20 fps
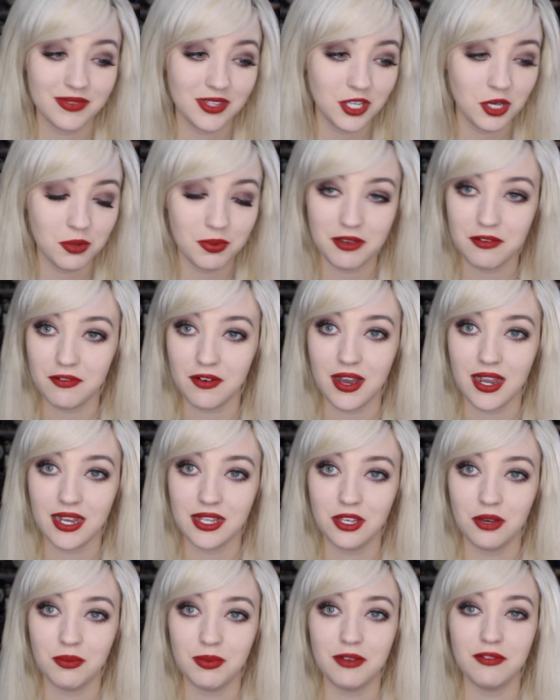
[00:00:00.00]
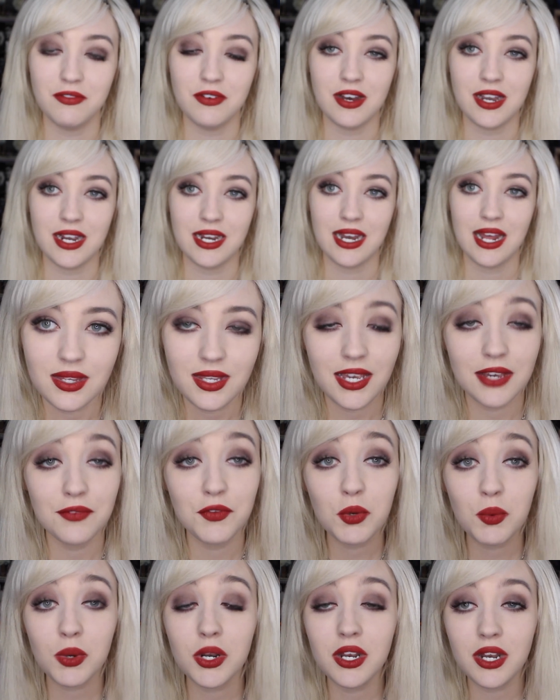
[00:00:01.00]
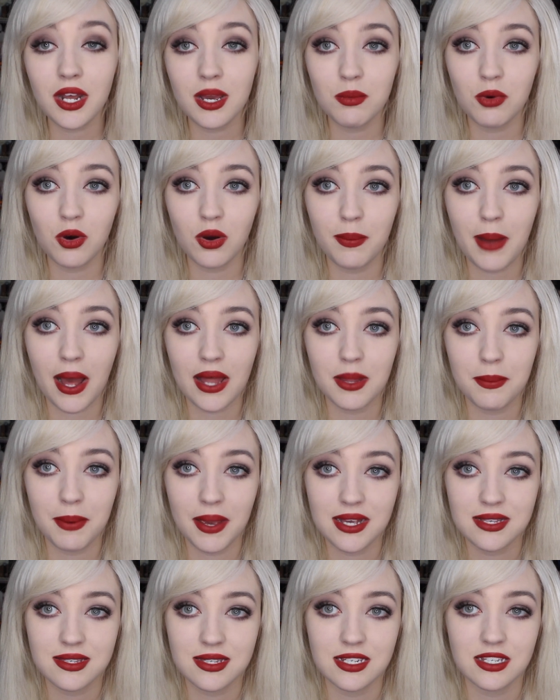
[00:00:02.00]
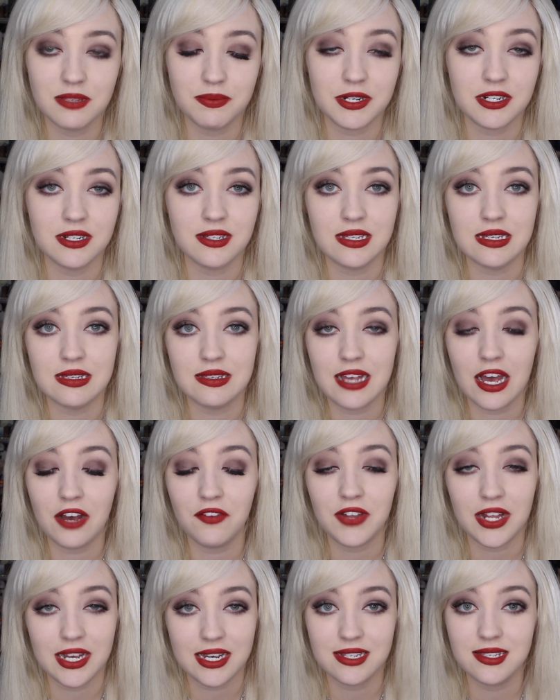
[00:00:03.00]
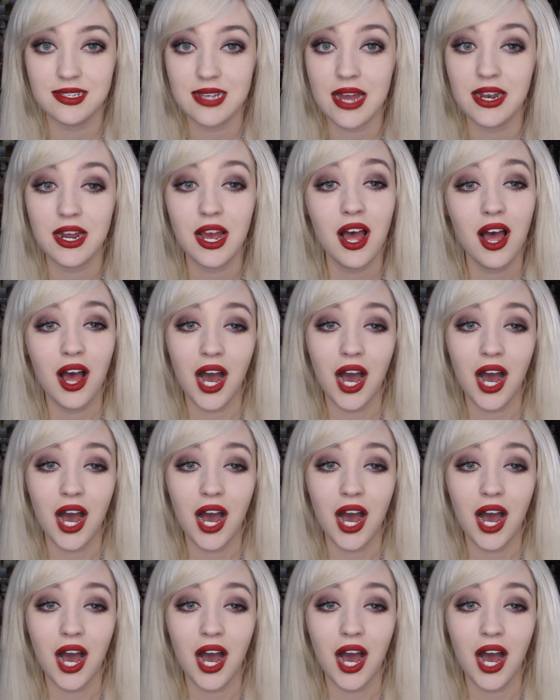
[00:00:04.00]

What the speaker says: you'll be fine, you'll be fine. If you want to know more about the piercing experience itself, like I said,